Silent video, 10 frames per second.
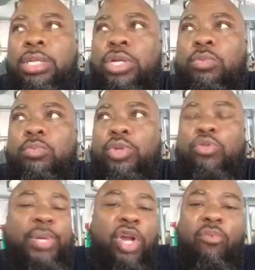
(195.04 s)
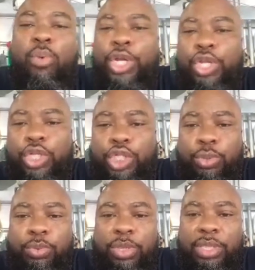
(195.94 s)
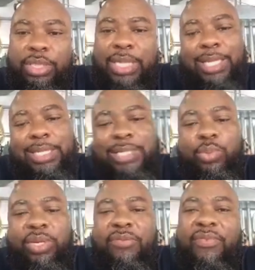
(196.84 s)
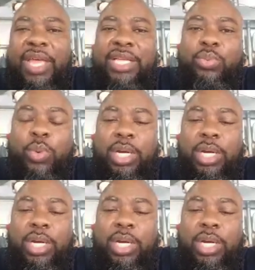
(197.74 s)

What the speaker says: you bit off more than you could chew. That's what the fans want.